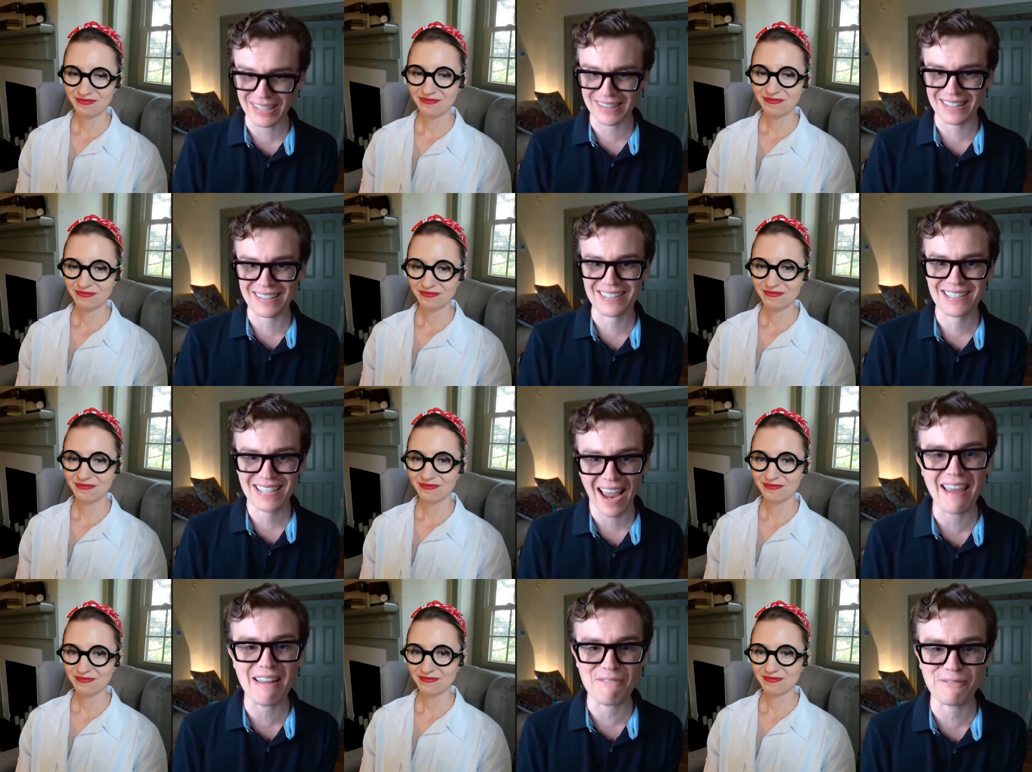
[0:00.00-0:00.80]
Speaker 1: at this
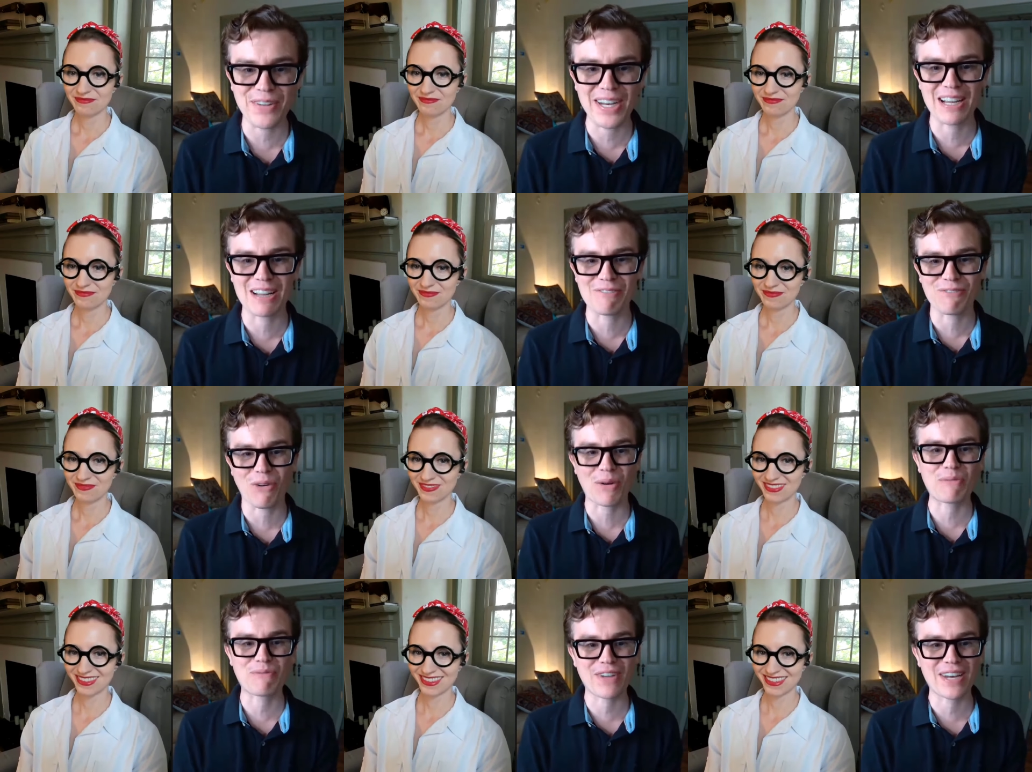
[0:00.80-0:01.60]
tight-fitting,
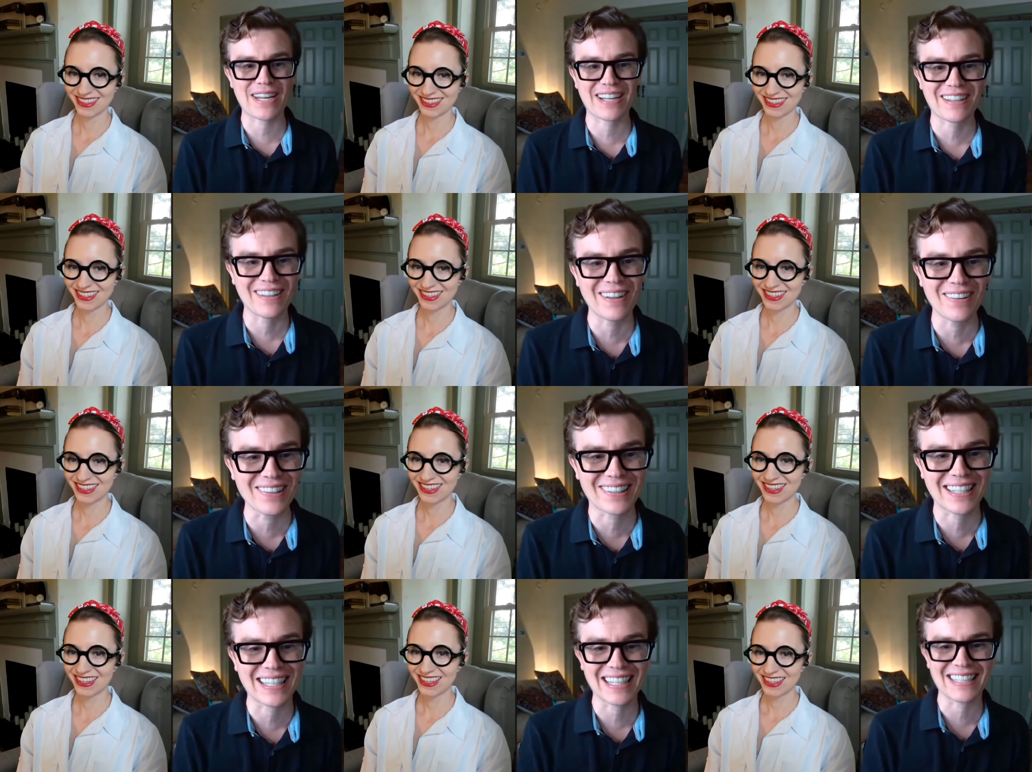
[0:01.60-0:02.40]
form-fitting
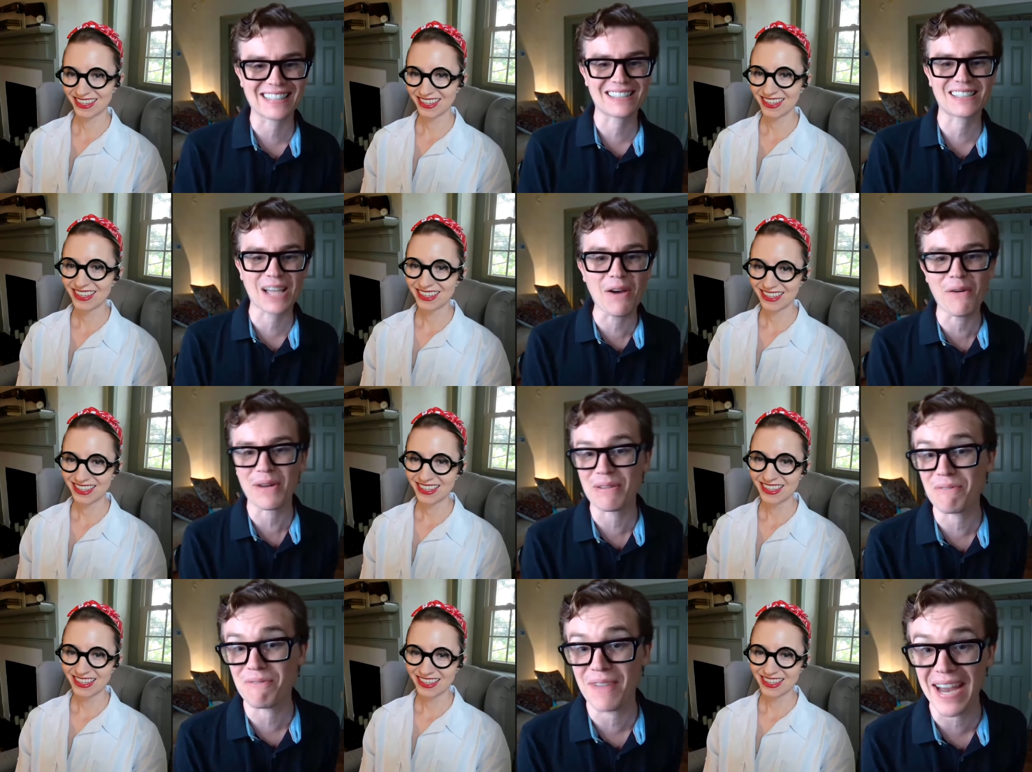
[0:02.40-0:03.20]
clothing. It's so
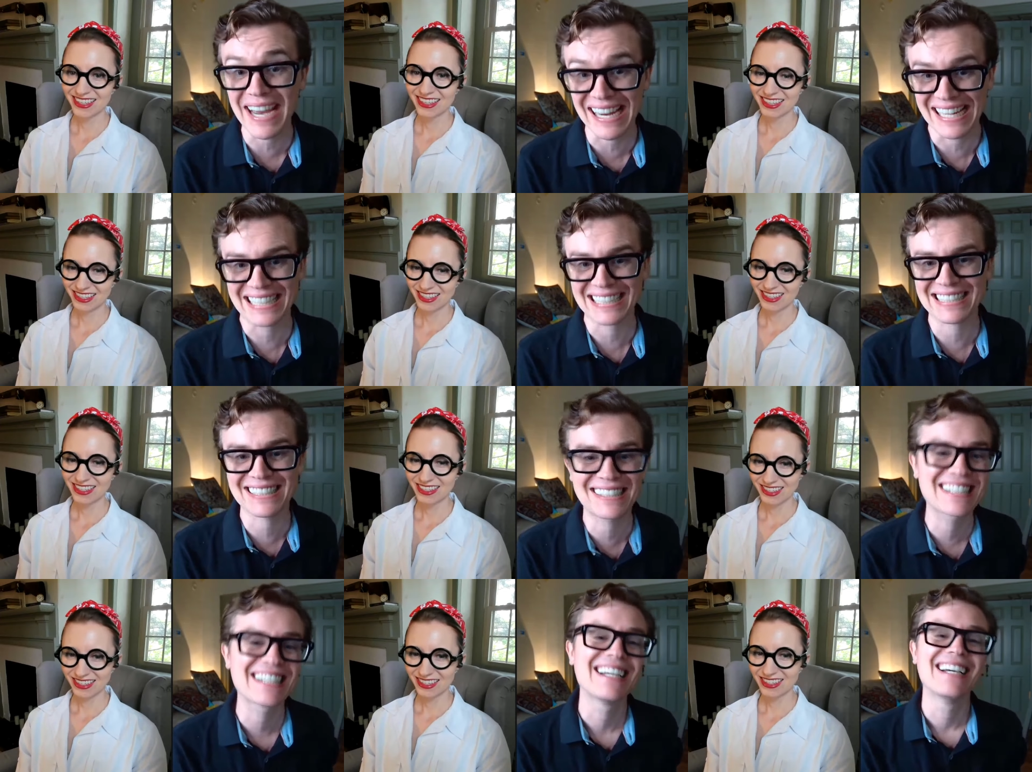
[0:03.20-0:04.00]

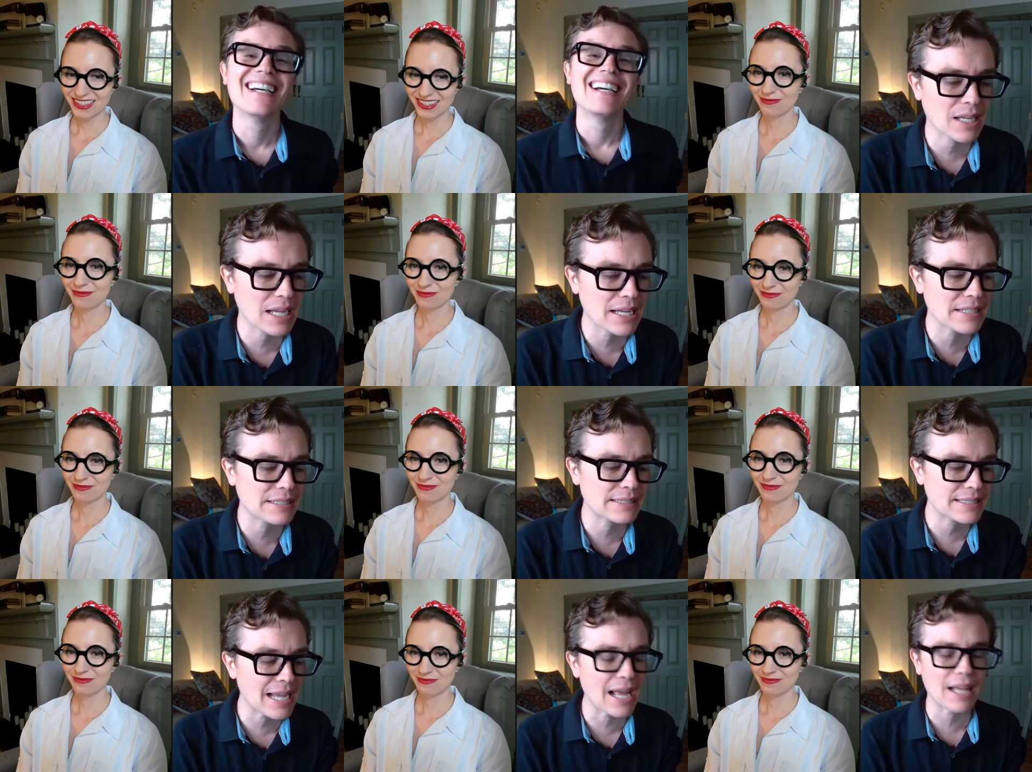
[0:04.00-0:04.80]
advanced.
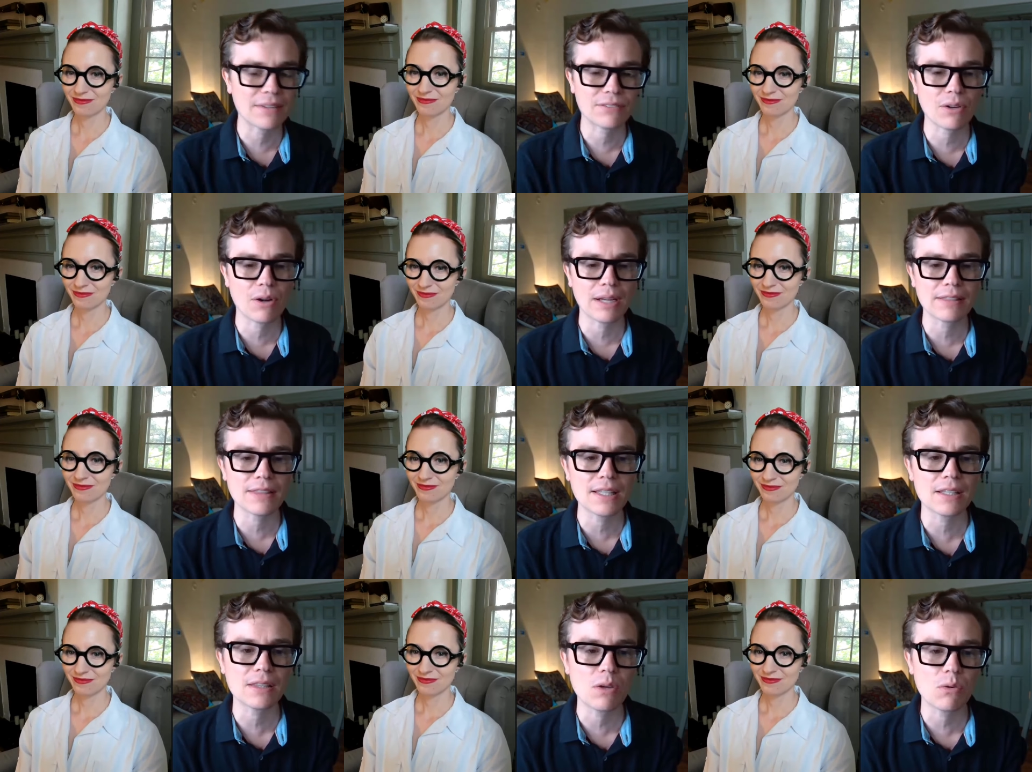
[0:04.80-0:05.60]
And yeah, so I
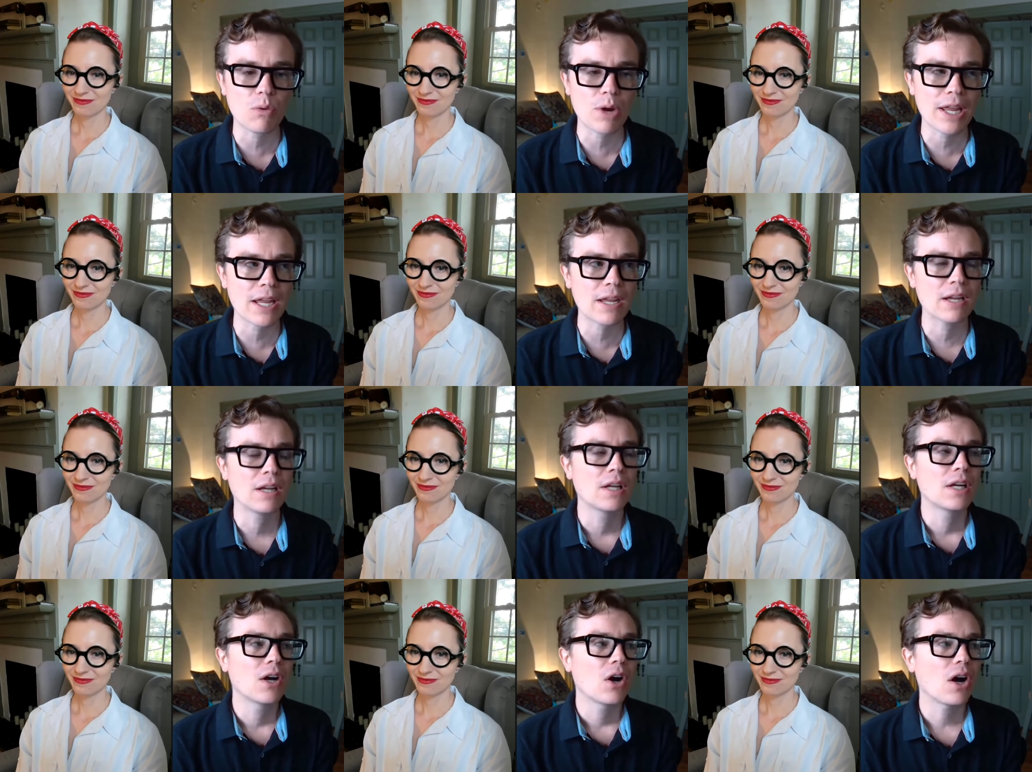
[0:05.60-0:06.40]
think that we
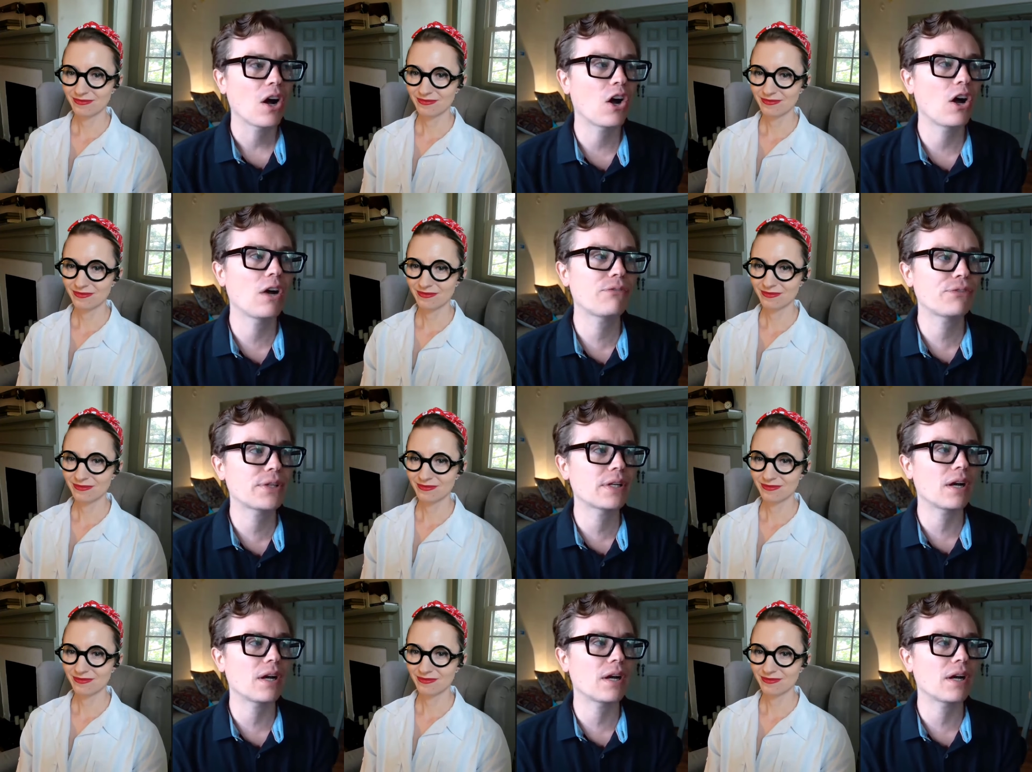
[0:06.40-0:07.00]
often